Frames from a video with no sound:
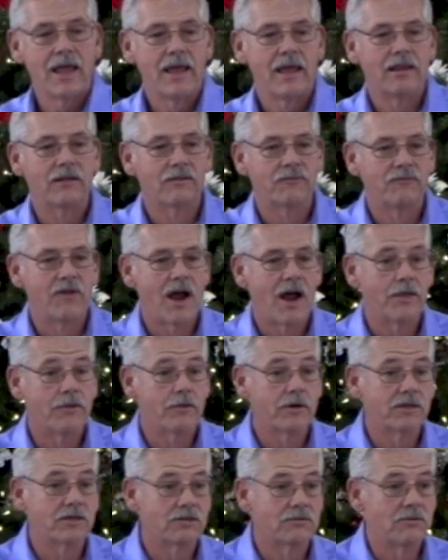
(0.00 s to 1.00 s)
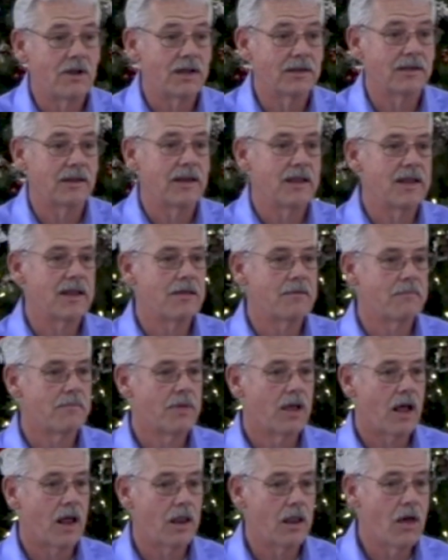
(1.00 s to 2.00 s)
His father instructed him
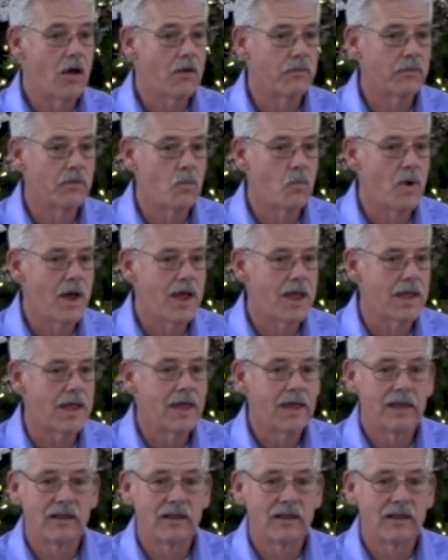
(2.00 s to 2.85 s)
along the way,